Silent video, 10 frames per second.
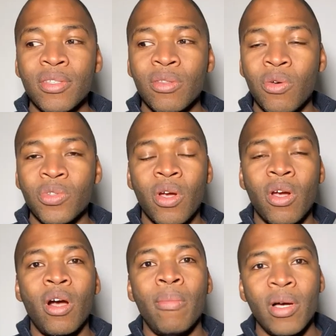those
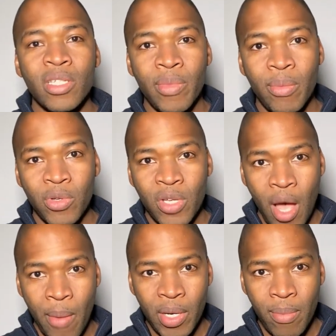are among some of the most
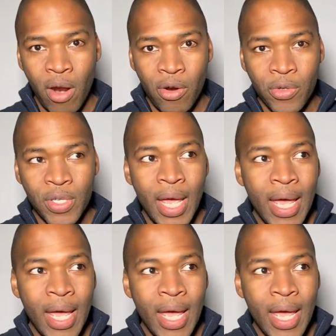common Amaros,